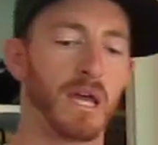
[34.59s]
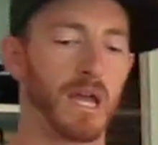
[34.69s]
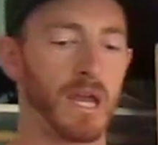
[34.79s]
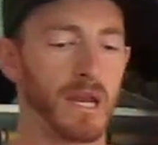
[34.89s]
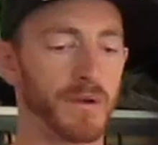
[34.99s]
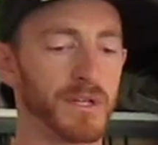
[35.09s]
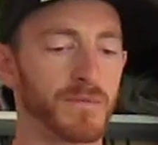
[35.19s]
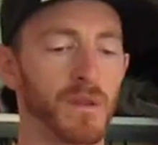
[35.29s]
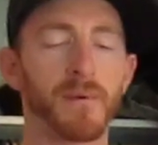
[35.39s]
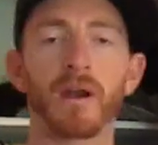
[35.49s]
And now it doesn't
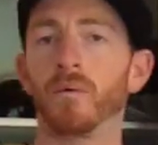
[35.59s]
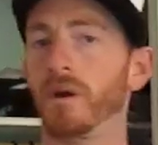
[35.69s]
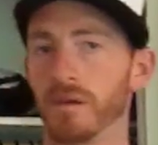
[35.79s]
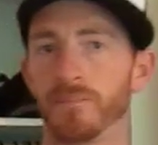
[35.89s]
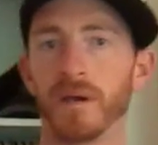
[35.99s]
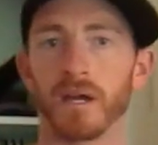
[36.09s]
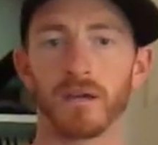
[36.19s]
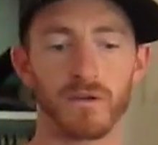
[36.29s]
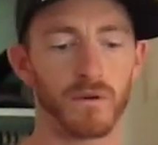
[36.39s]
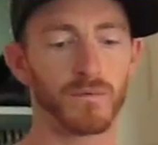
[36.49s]
really matter what you pick.
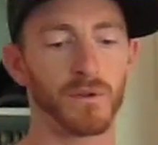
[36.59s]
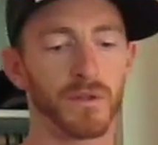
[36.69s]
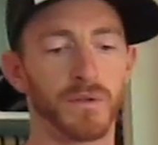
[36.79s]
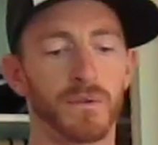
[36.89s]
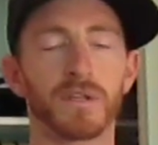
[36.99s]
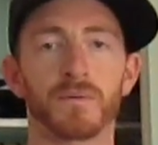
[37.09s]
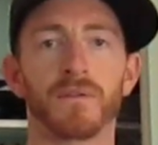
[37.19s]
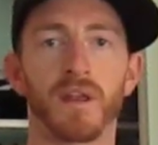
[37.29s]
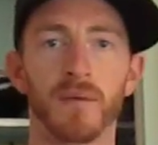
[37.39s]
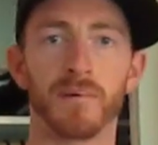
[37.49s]
You can really do this with
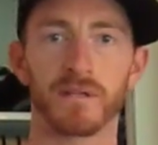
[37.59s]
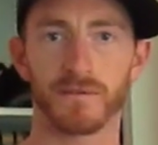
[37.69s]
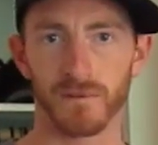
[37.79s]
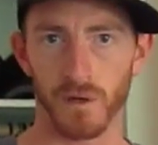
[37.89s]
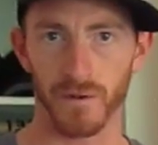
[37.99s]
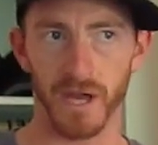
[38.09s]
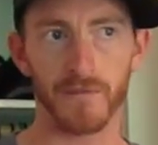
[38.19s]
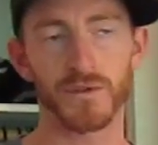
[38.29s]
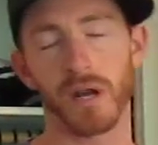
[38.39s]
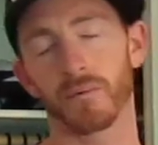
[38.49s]
any piece of clothing.
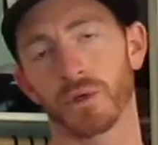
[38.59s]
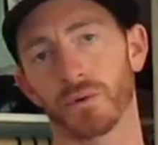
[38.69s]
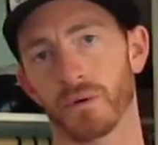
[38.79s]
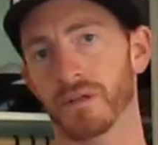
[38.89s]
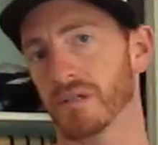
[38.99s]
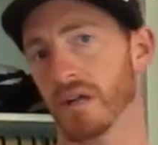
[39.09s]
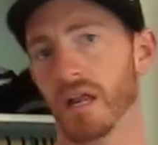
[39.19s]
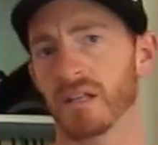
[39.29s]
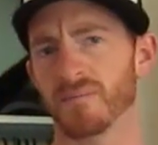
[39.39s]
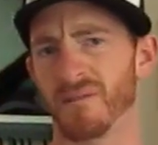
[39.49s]
I've tried it with shorts
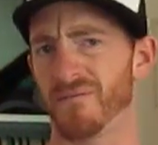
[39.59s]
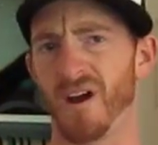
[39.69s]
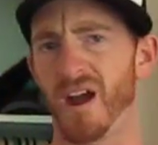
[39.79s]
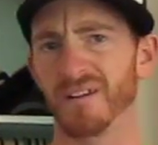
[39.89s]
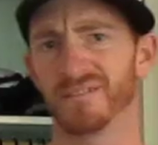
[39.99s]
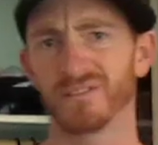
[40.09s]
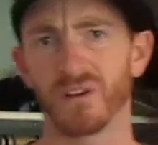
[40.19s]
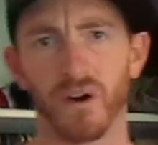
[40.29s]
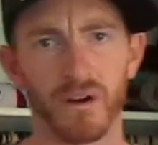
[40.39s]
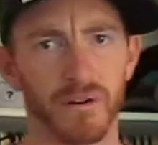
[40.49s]
and it's been fine.
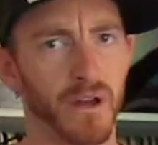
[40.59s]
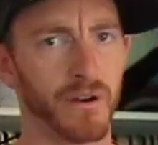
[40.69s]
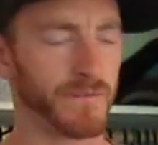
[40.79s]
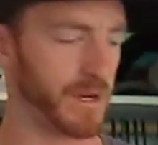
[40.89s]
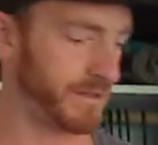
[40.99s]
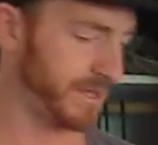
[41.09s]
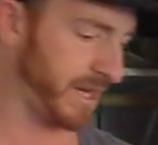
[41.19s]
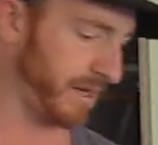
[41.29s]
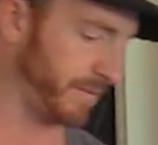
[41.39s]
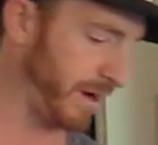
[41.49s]
So I don't even
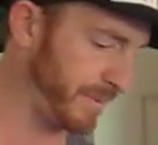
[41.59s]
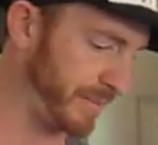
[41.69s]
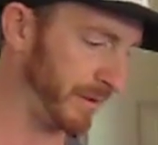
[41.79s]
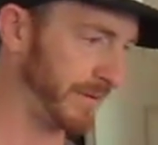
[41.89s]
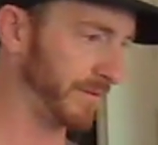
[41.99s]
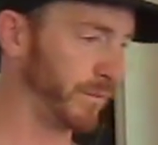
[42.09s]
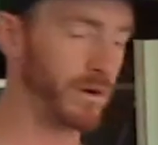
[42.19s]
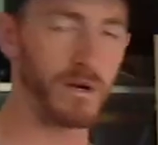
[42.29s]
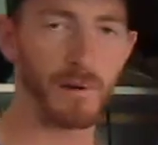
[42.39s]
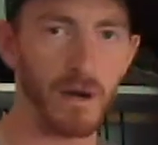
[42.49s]
understand why people even
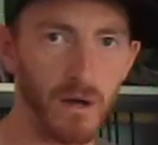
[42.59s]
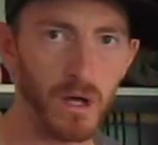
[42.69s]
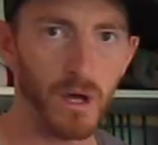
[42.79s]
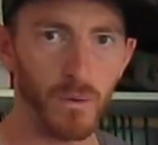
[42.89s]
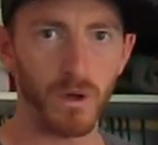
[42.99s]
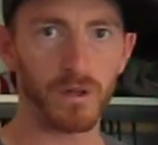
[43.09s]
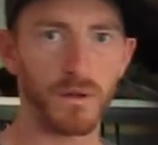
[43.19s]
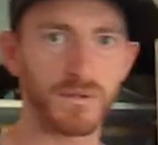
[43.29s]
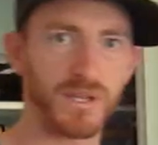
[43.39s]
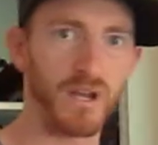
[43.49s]
worry about what
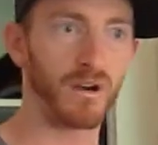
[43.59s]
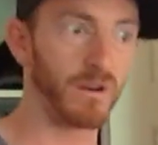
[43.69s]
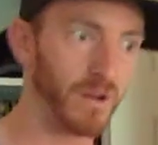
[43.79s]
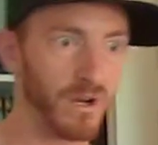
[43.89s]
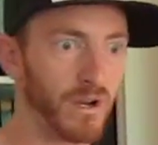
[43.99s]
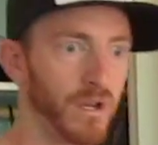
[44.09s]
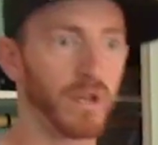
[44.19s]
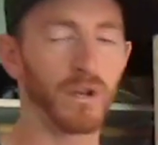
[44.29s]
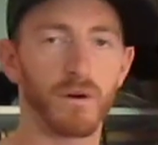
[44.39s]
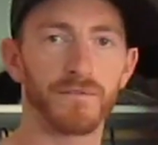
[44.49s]
clothes they are,
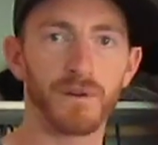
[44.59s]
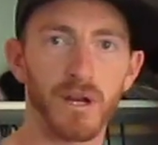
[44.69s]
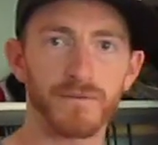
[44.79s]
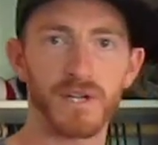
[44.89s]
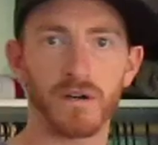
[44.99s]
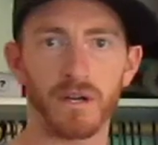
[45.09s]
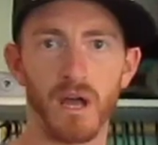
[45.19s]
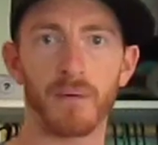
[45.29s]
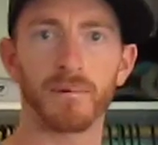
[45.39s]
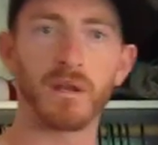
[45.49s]
afraid of tearing
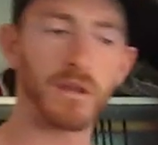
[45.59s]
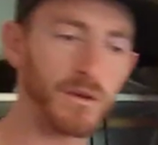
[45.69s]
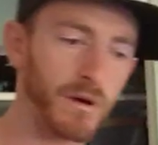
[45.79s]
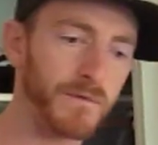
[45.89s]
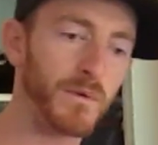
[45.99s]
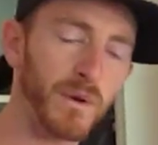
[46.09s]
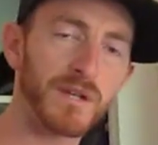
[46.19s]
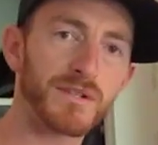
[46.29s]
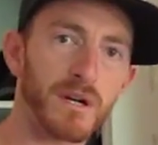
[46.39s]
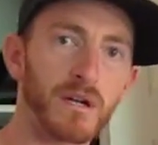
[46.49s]
up. But if you
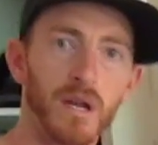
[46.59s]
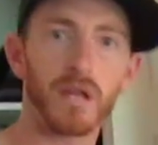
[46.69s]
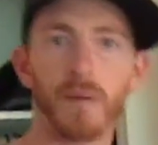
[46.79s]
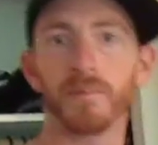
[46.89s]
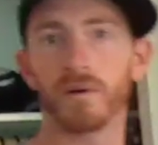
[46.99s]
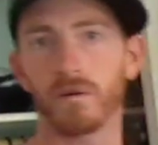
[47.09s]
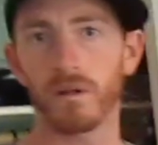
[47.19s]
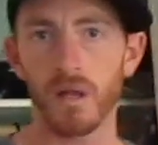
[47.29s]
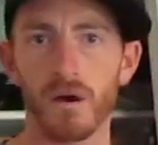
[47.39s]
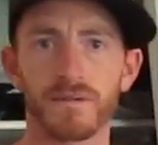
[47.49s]
want to start cutting up your own
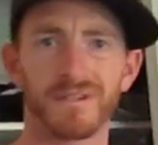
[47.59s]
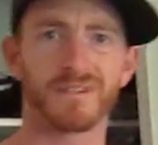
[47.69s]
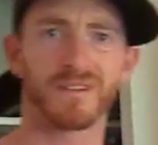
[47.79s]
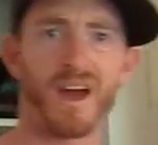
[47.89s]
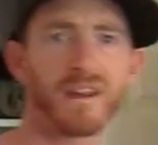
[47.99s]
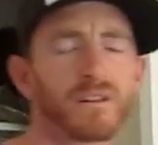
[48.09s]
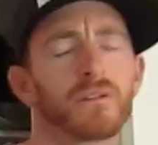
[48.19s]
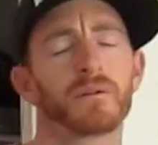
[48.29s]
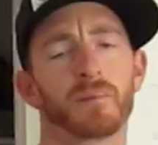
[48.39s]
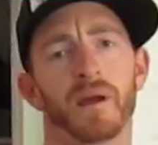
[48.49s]
clothes and designing a
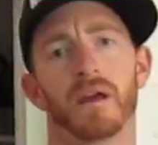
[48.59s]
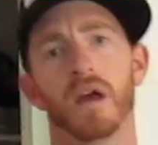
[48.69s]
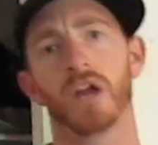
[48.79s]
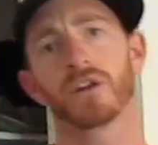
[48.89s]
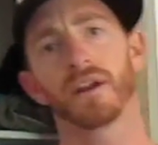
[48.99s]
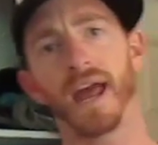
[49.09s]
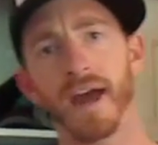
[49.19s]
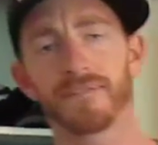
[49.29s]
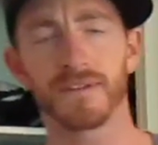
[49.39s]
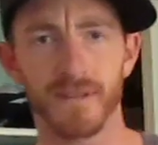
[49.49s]
little bit, you're going to
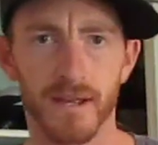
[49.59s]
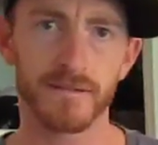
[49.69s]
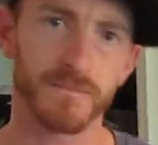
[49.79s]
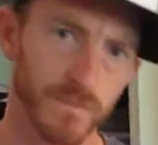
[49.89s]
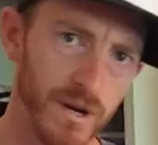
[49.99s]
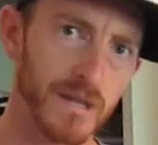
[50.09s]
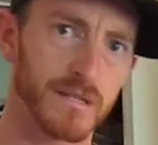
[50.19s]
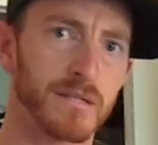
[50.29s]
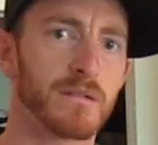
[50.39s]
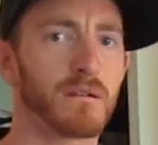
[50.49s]
have to take some
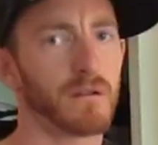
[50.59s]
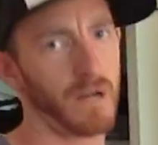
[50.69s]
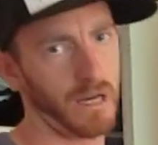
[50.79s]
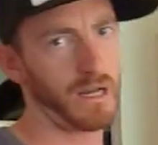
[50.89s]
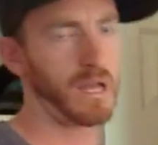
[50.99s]
risks. All right?